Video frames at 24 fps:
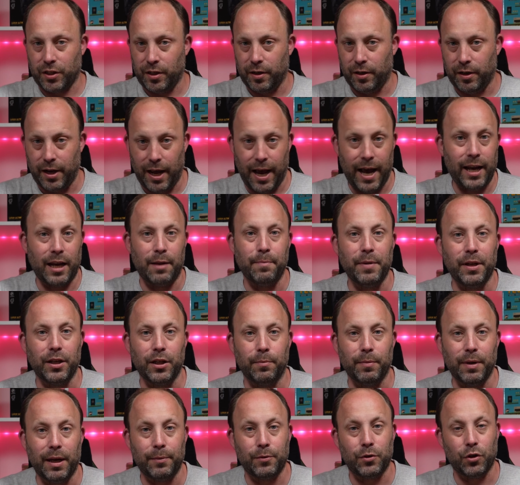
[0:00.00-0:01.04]
an aluminium
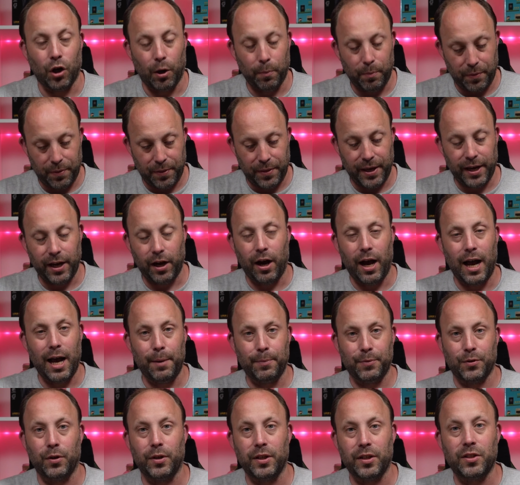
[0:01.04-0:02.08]
laptop, they are
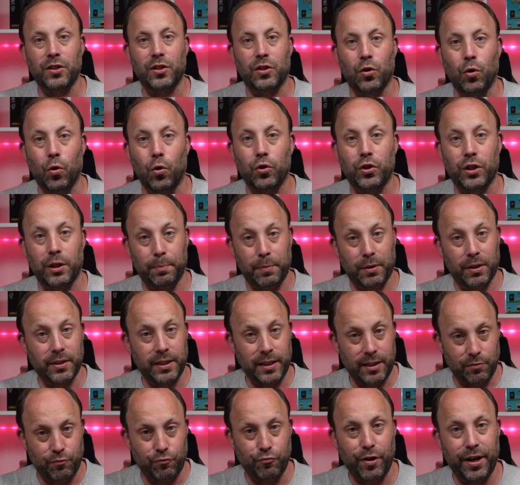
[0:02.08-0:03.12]
absolutely scorching because it
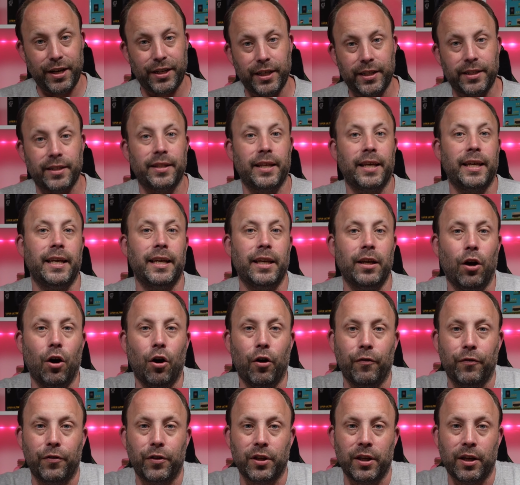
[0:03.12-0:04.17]
is radiating the heat
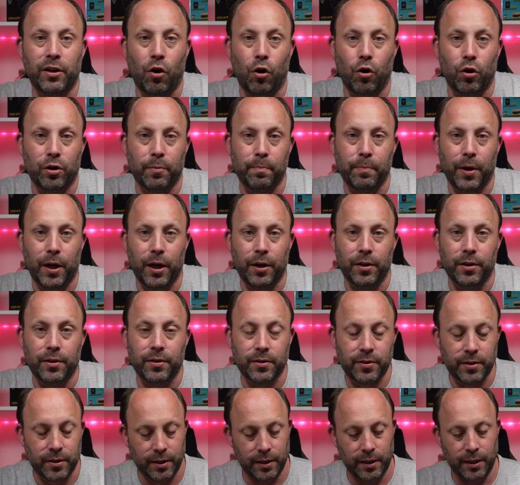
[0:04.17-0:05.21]
off the hot
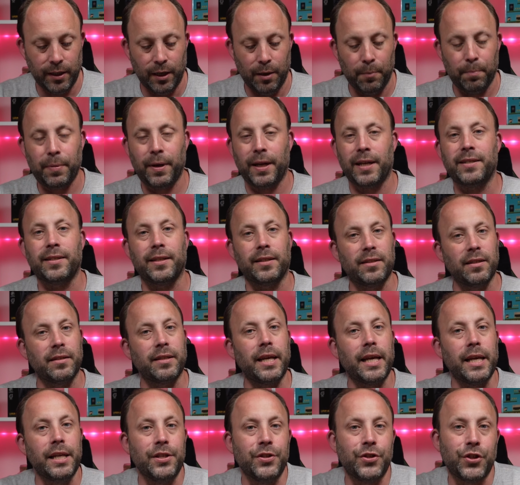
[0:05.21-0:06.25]
components. Plastic does
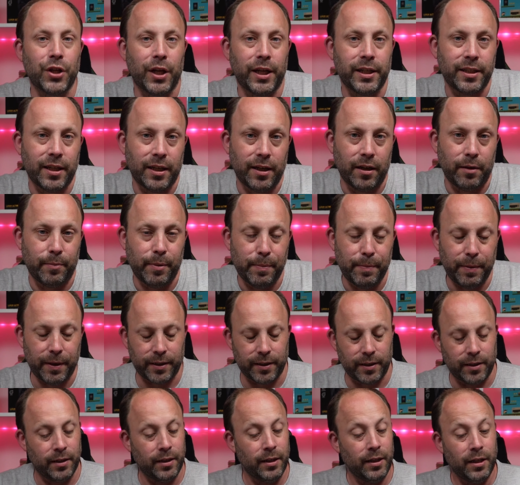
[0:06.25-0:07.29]
insulate it a little bit
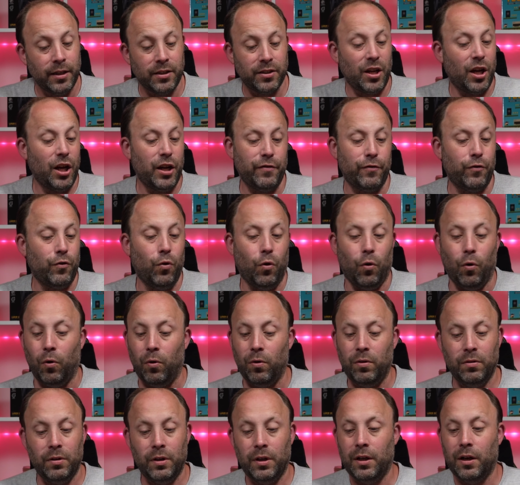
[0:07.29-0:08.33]
better. So overall,
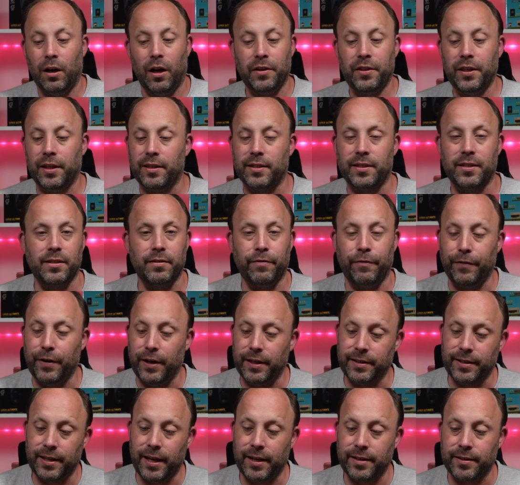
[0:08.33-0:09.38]
I think this is a
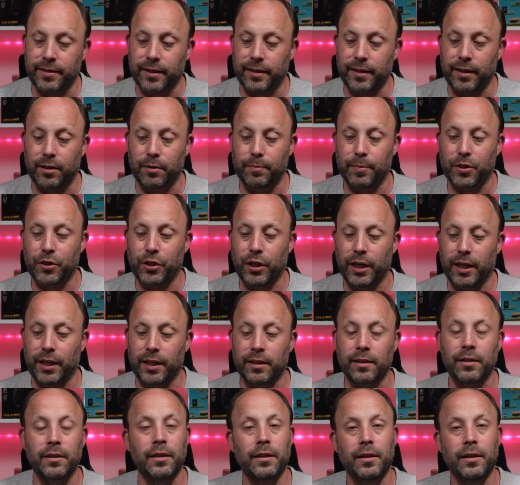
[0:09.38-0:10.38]
fantastic little machine,